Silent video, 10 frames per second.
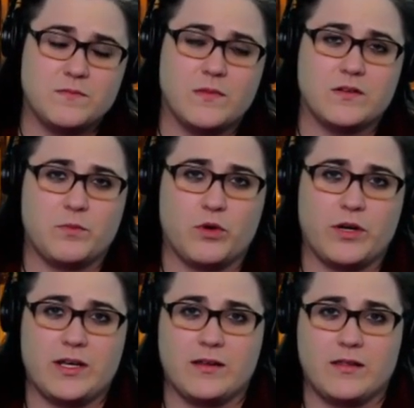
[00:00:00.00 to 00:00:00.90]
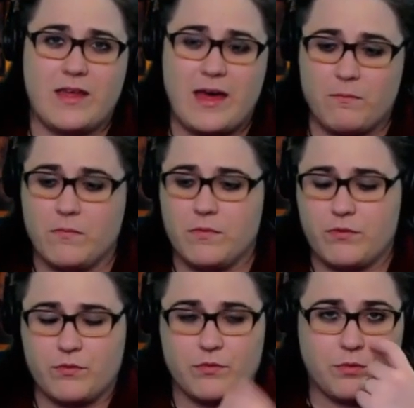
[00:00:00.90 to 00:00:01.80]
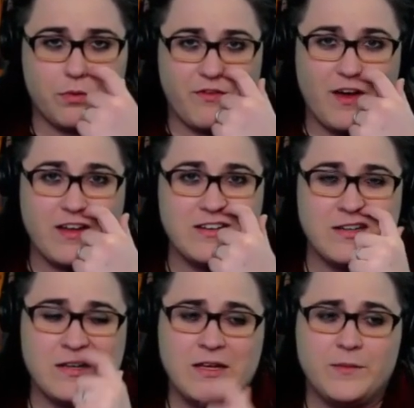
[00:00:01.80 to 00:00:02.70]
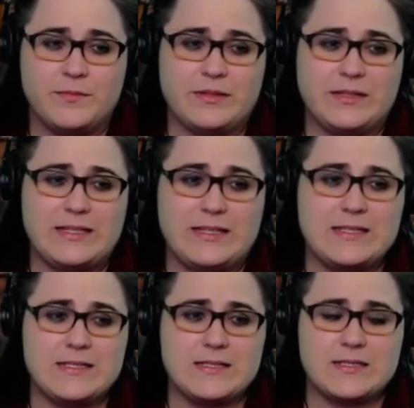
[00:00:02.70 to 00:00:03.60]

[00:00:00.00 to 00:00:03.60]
supporting them through the fund, please